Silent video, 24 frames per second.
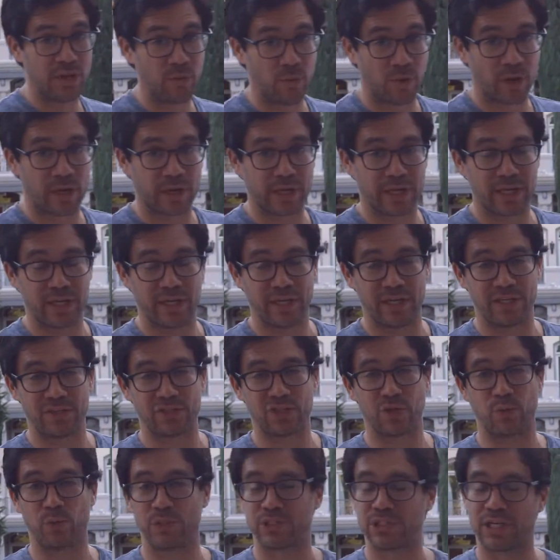want to get
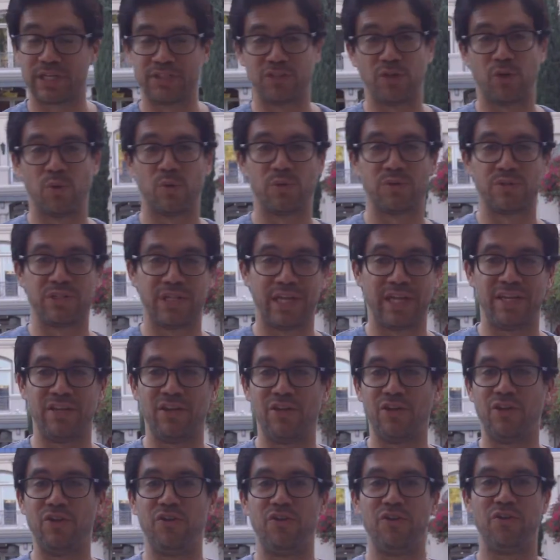ninja, which I don't tend
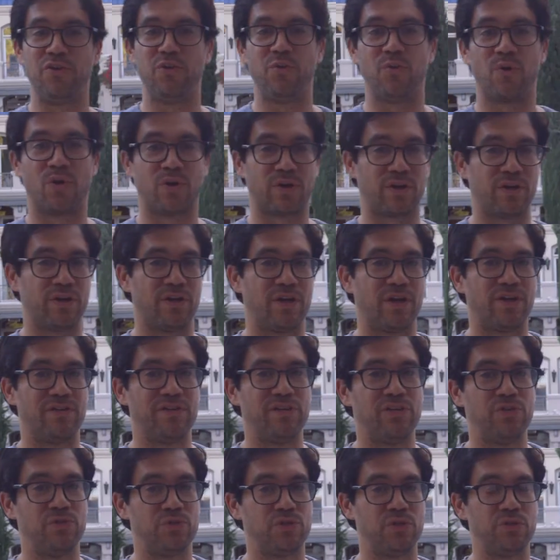to do on a
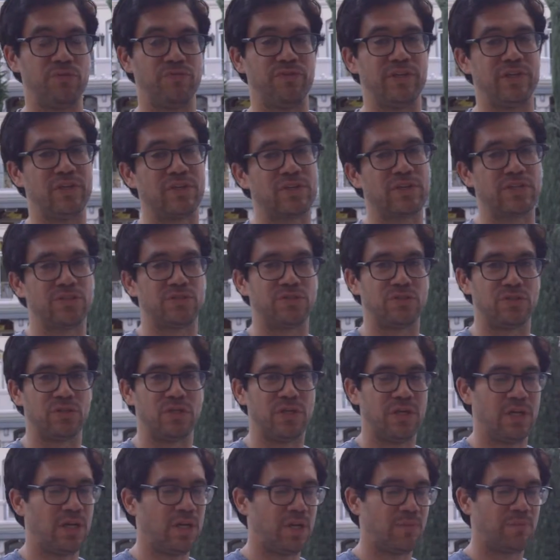YouTube video because
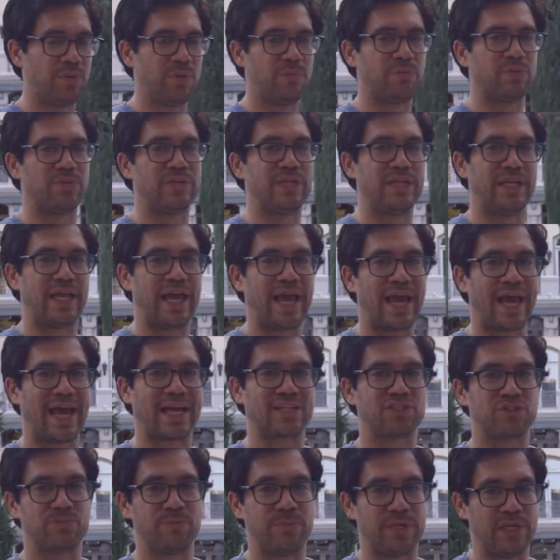people need to
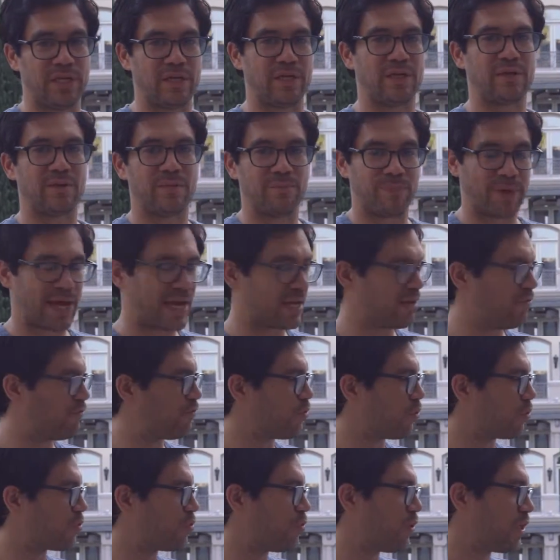ask me back and
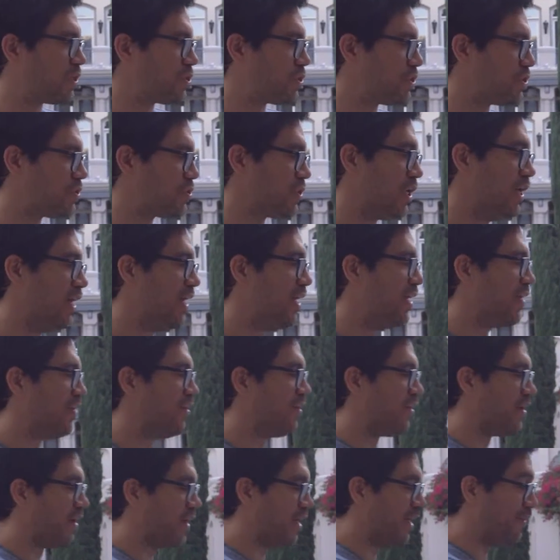forth questions.
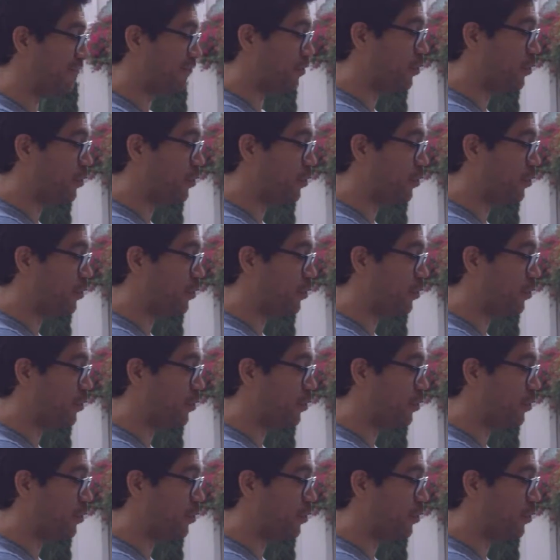If